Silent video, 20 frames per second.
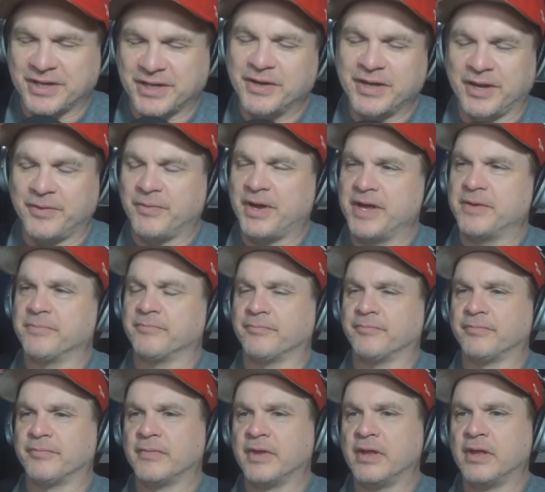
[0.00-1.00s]
Anyway.
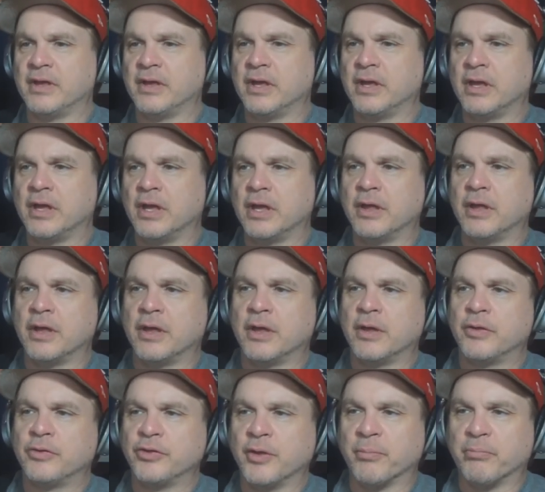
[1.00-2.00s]

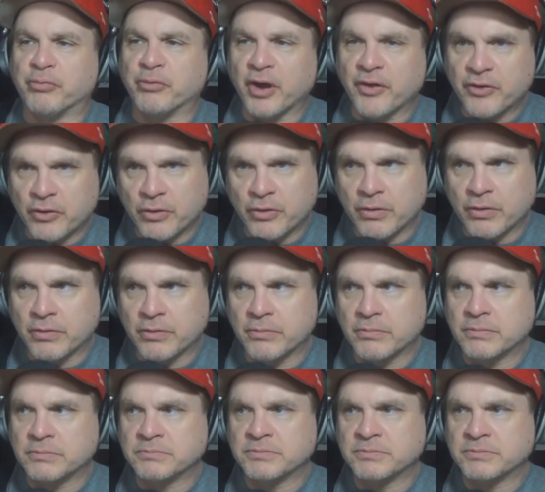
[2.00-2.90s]
The brother